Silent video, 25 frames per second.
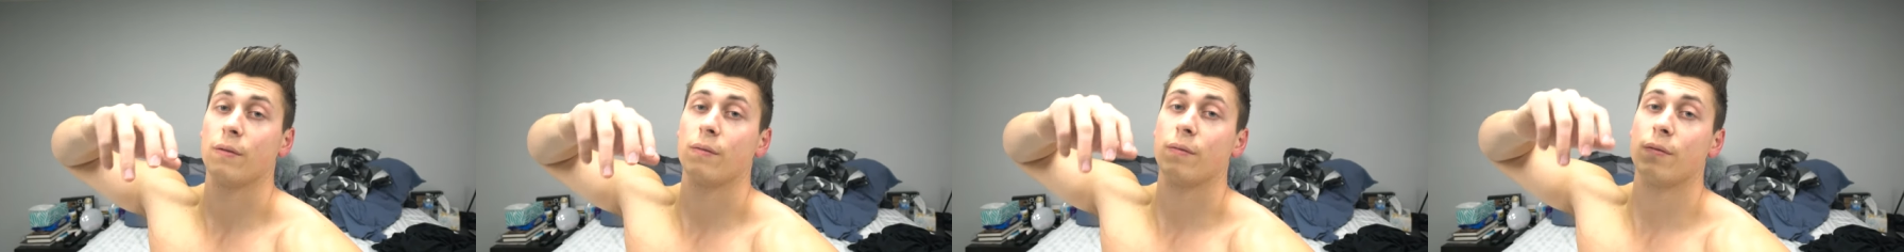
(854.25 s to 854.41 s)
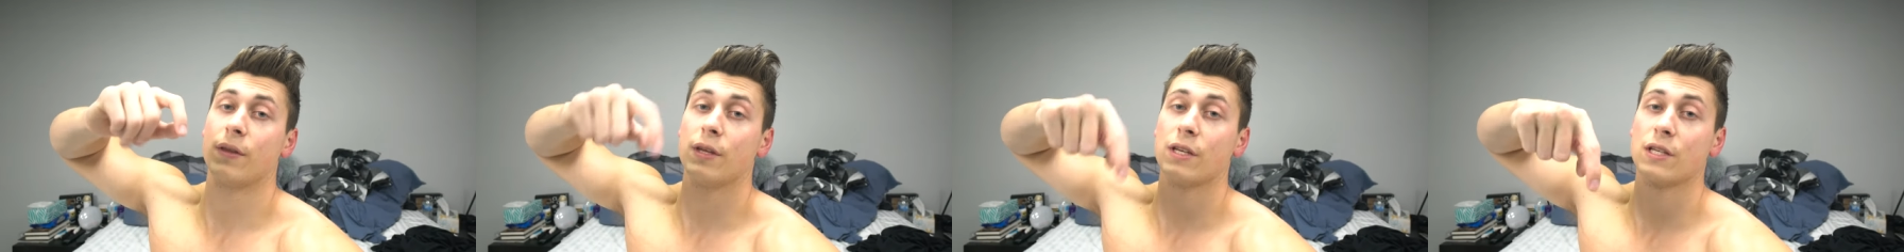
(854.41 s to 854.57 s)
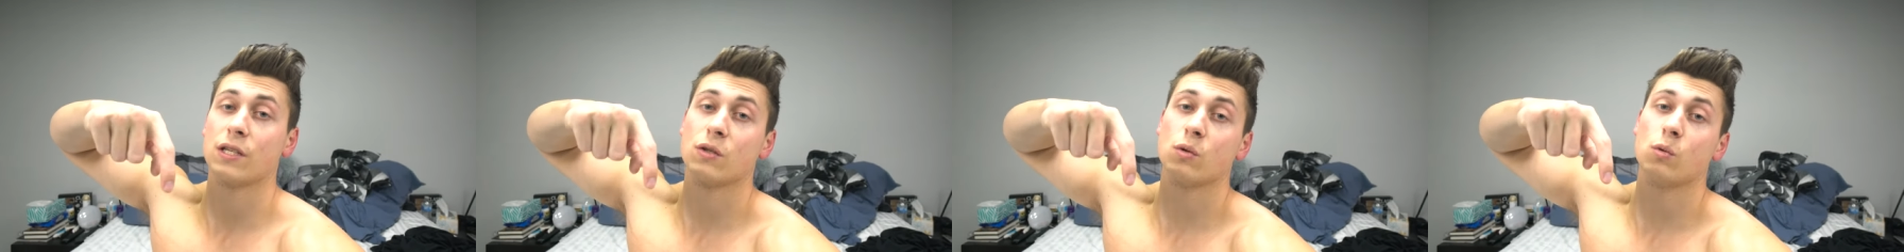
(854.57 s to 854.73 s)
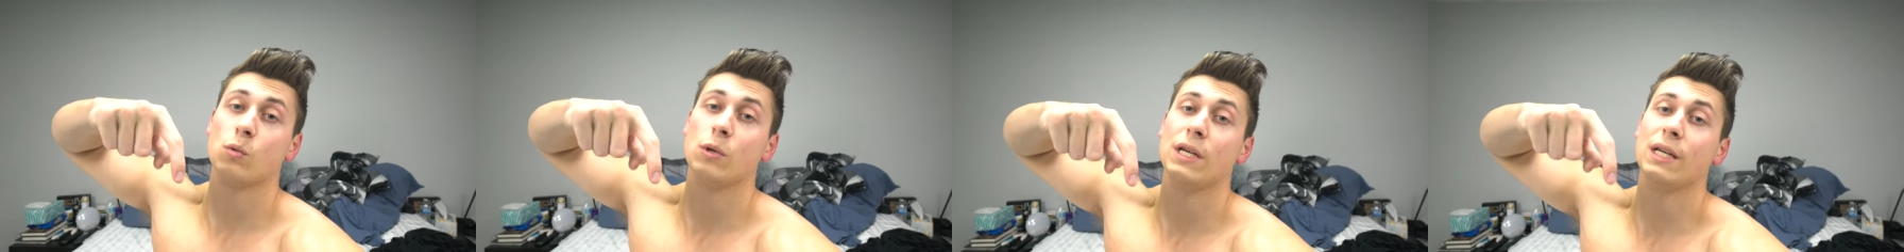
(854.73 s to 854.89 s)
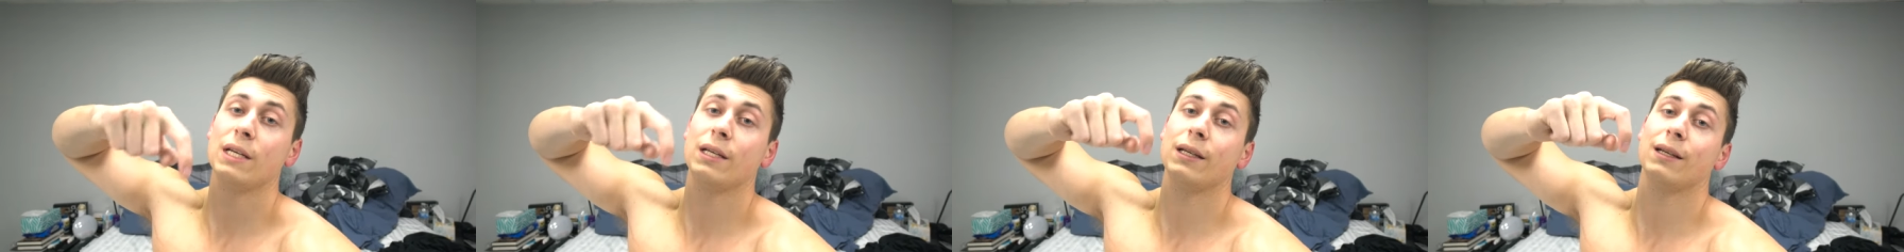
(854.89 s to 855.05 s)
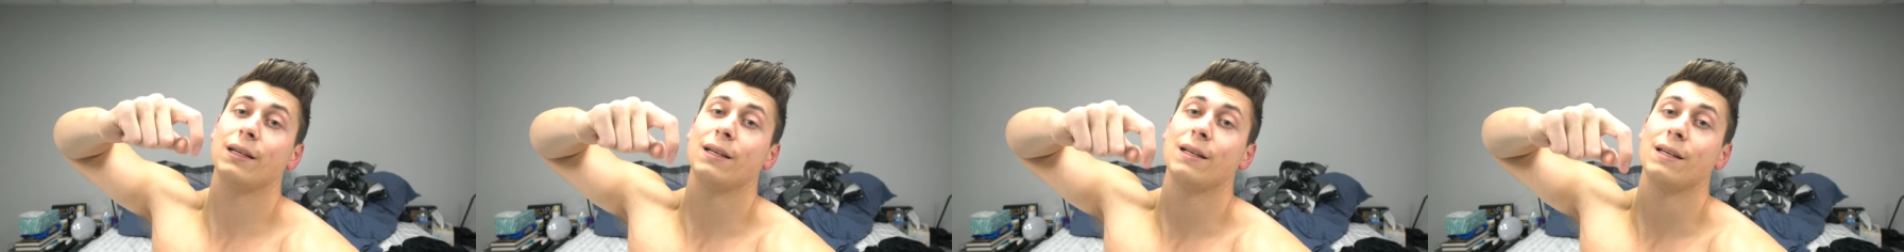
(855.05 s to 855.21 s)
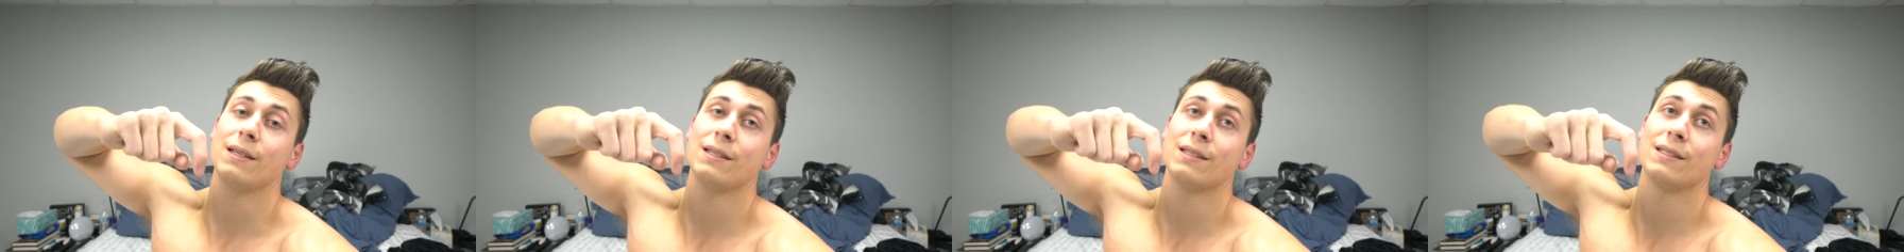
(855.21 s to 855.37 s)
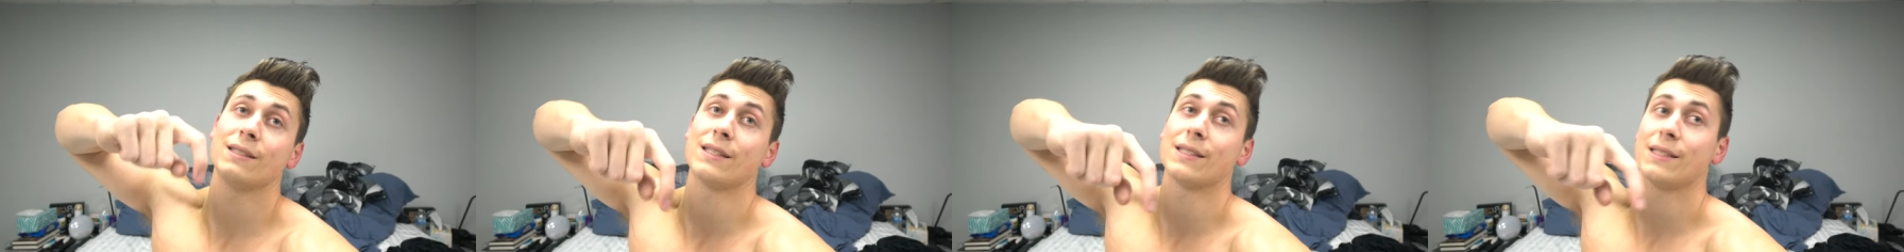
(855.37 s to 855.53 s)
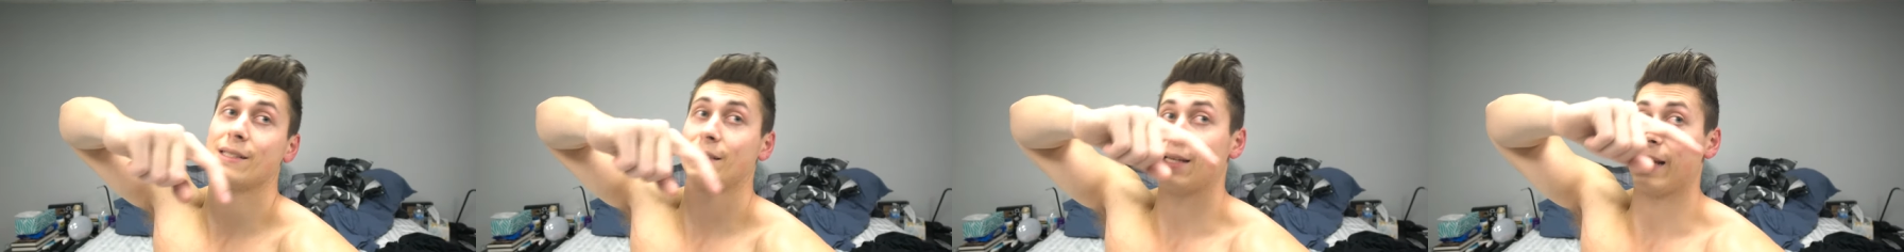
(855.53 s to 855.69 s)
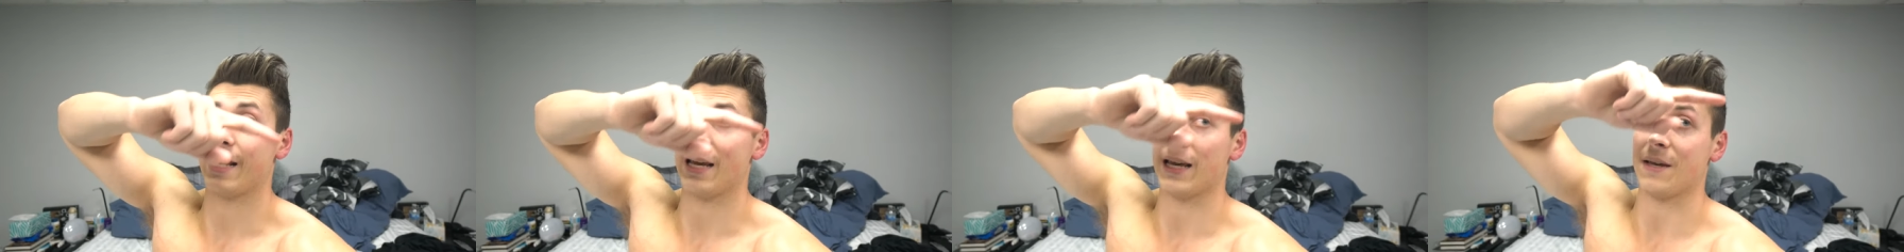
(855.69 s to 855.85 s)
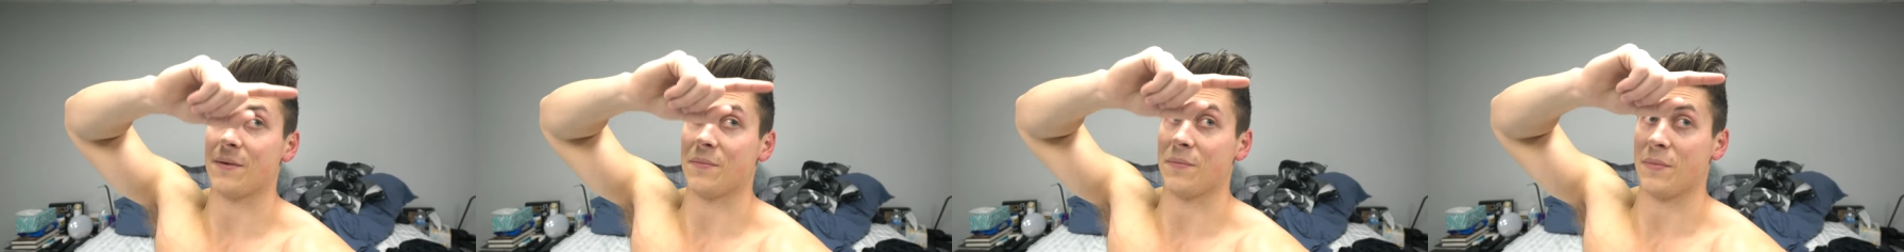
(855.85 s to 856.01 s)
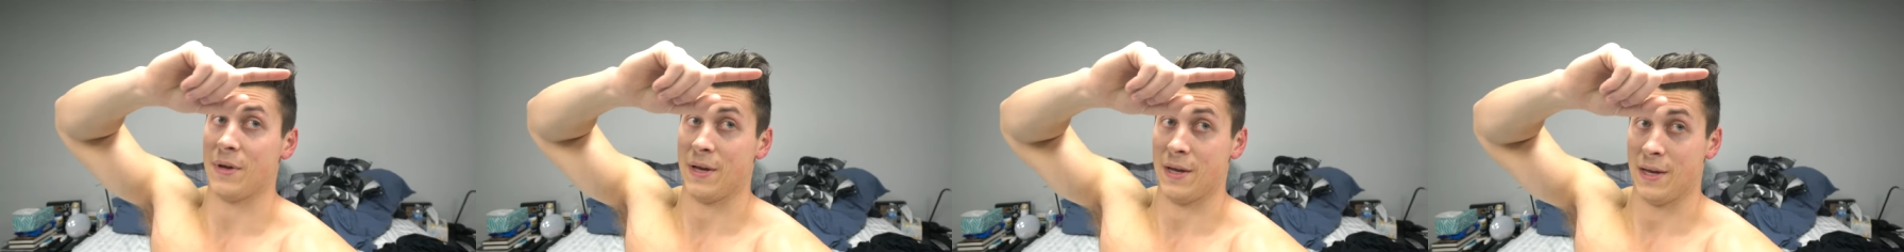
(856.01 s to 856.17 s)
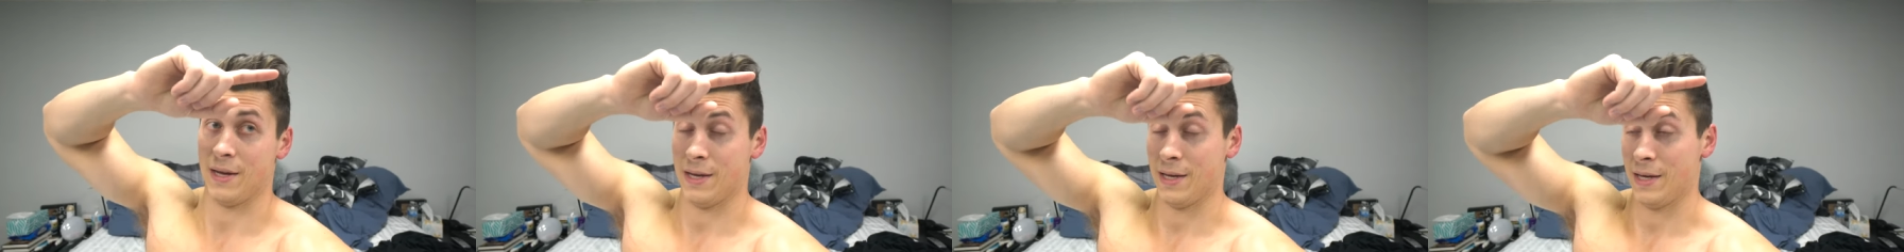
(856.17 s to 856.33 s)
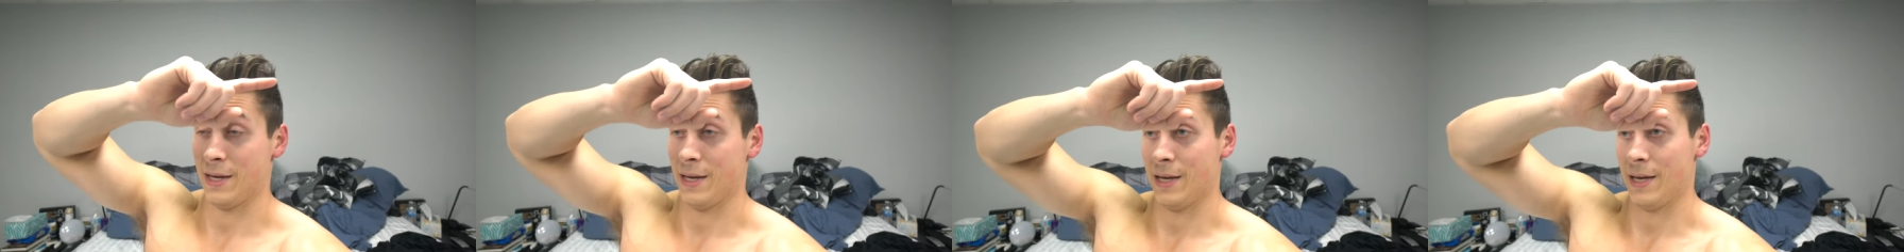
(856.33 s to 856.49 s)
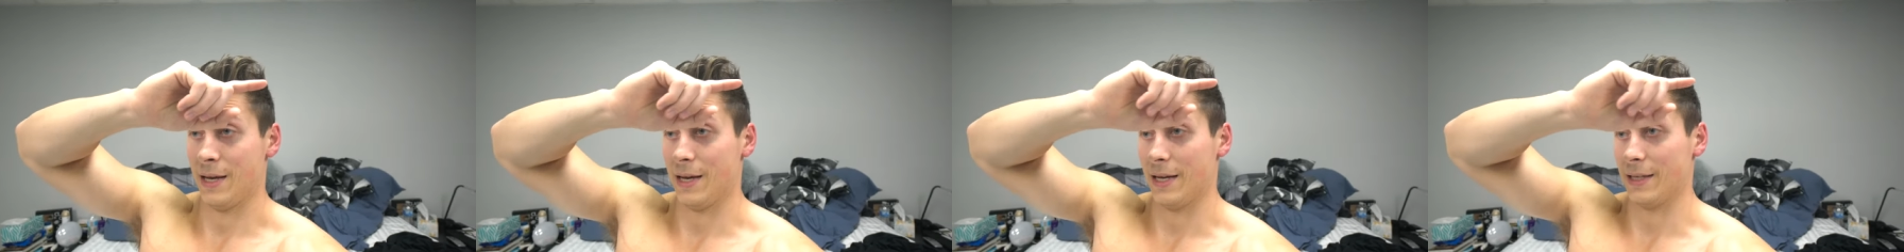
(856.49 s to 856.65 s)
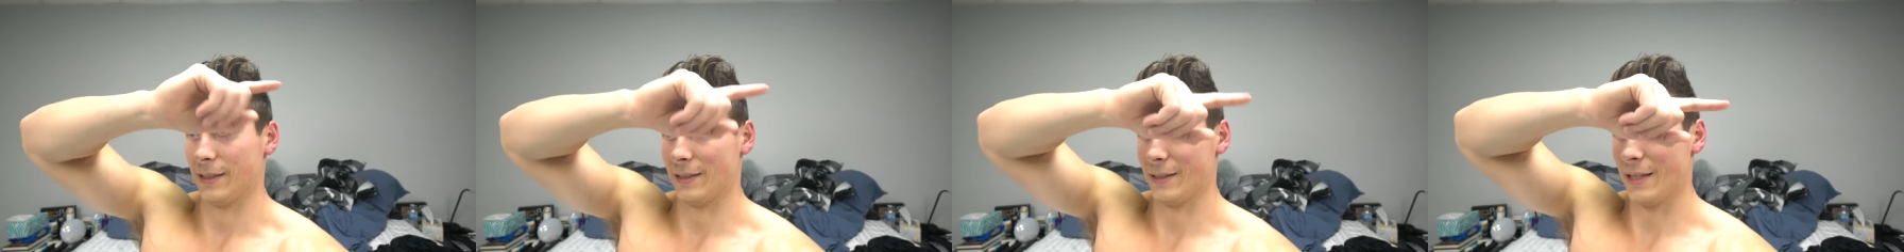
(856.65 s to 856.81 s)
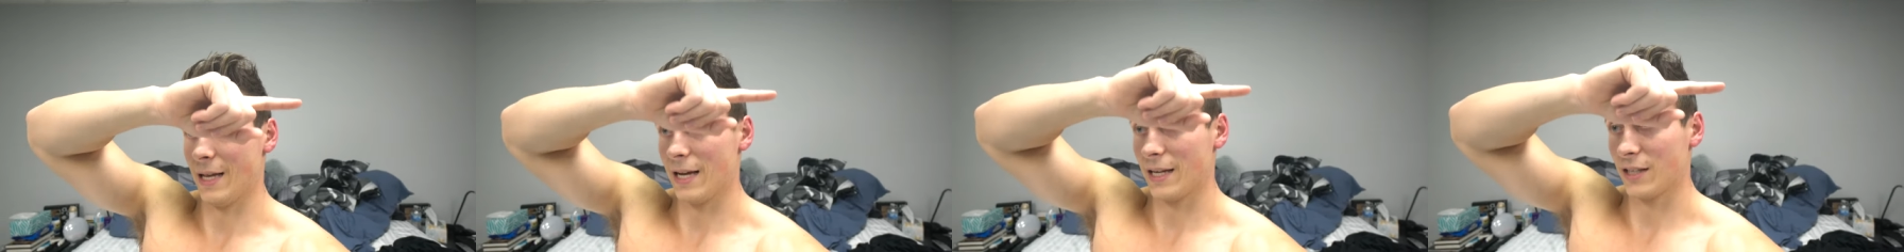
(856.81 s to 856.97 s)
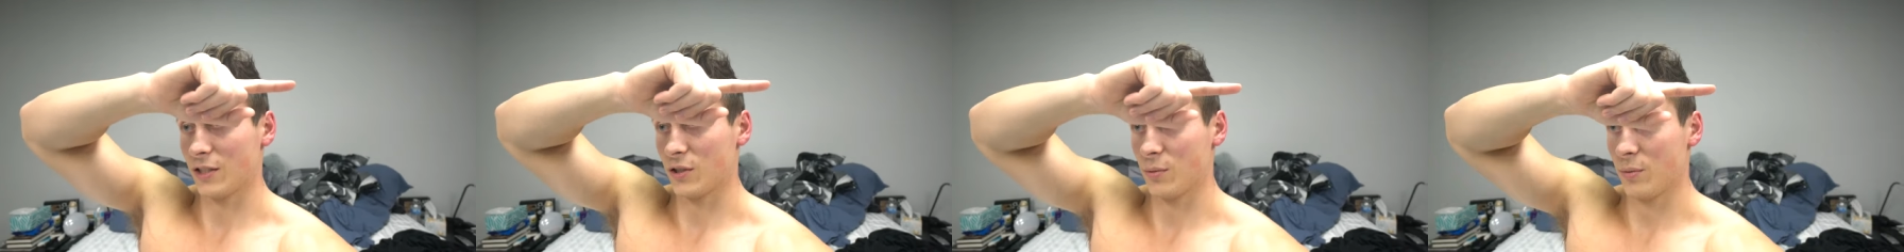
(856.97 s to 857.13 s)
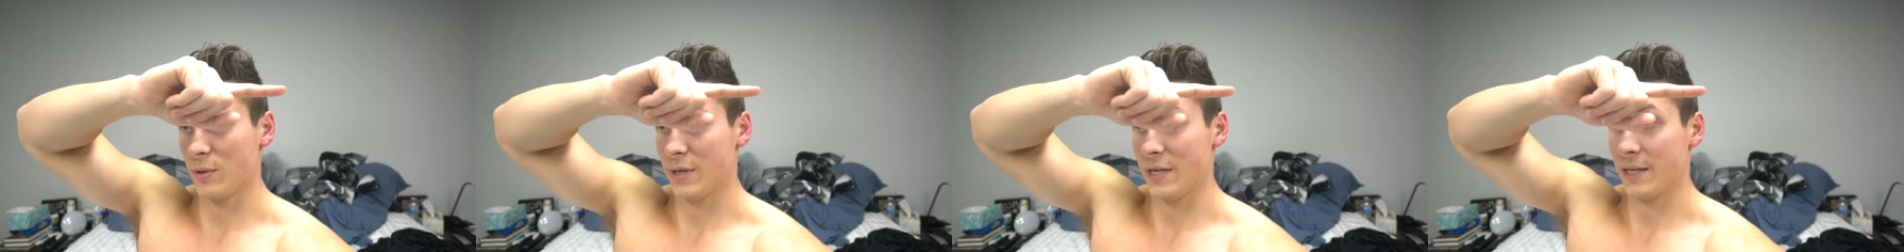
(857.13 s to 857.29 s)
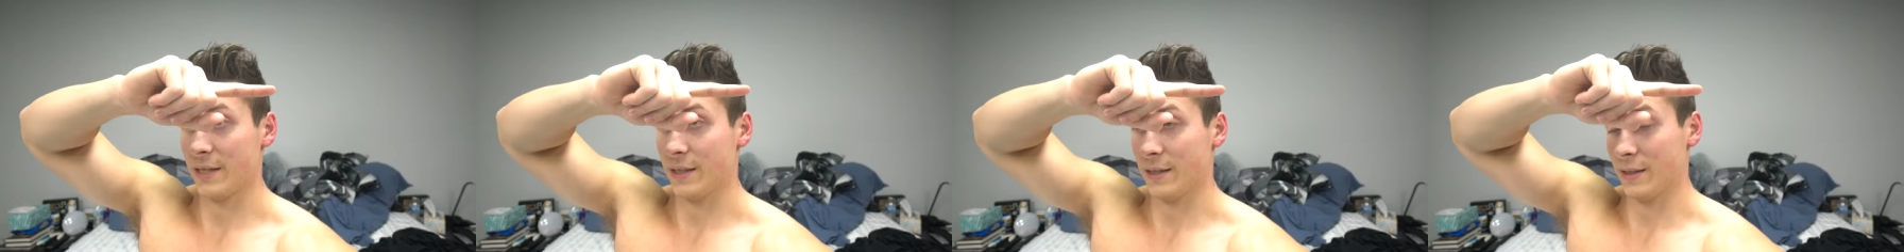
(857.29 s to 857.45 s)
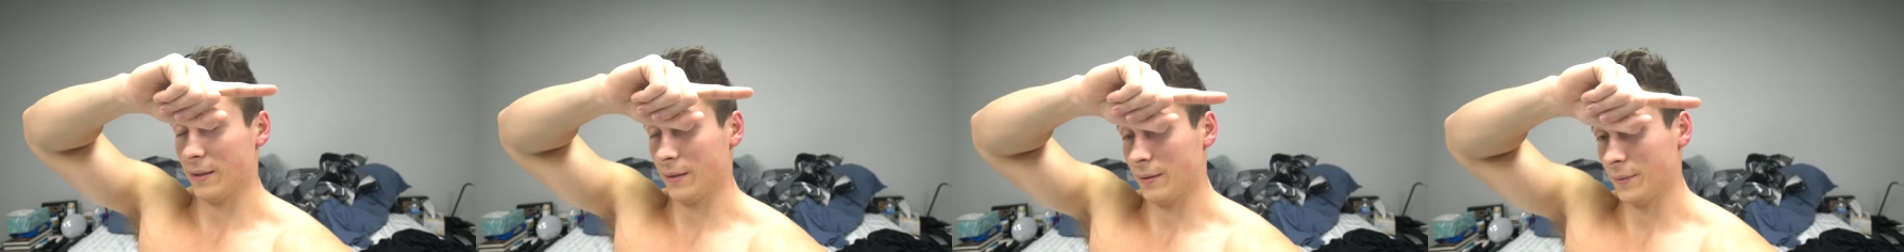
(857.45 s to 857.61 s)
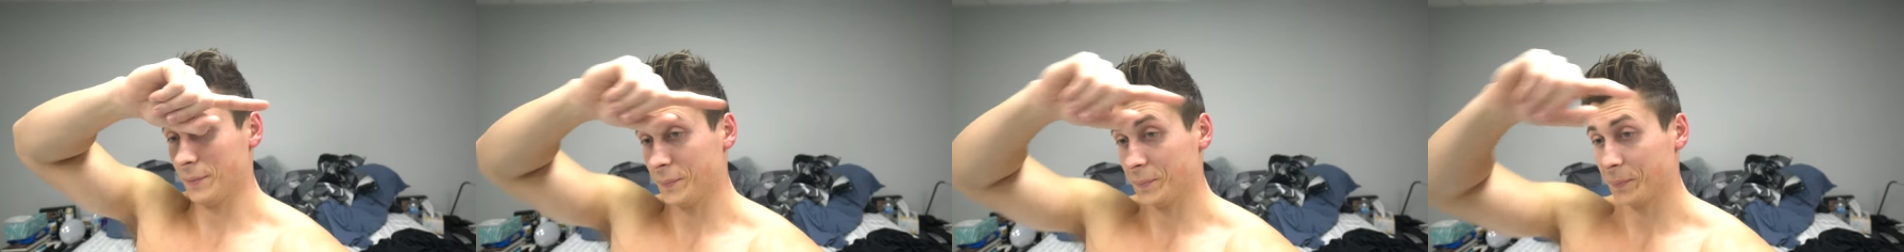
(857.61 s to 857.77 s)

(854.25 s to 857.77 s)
this week is the same as last week,